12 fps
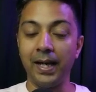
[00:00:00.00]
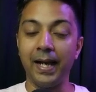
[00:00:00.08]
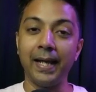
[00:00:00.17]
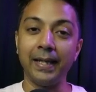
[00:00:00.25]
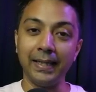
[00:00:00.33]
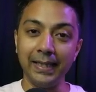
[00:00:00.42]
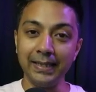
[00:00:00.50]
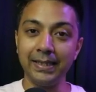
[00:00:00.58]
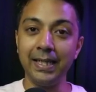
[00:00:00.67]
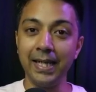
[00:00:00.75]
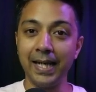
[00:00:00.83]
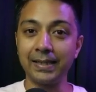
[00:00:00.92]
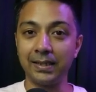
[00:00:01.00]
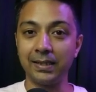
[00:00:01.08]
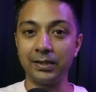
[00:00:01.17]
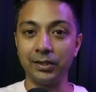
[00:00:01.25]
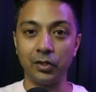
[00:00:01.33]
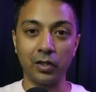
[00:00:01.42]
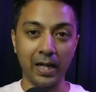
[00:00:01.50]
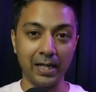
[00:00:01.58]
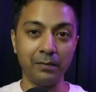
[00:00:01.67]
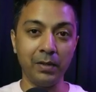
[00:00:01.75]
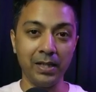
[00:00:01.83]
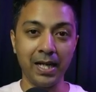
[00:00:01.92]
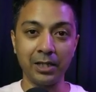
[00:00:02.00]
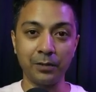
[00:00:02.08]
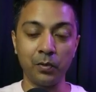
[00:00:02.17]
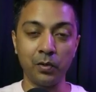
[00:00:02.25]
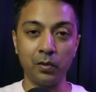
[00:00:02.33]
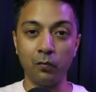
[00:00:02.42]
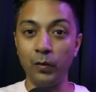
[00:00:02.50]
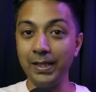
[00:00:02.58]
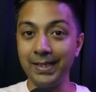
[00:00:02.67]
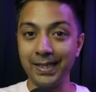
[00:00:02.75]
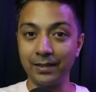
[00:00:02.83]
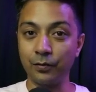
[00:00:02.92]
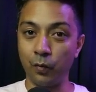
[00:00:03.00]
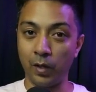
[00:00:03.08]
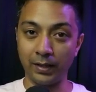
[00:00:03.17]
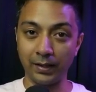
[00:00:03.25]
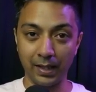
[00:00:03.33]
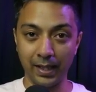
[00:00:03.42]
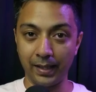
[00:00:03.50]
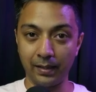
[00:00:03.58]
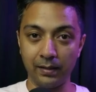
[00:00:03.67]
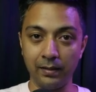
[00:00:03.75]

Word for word: and easily access your admin dashboard with just one click.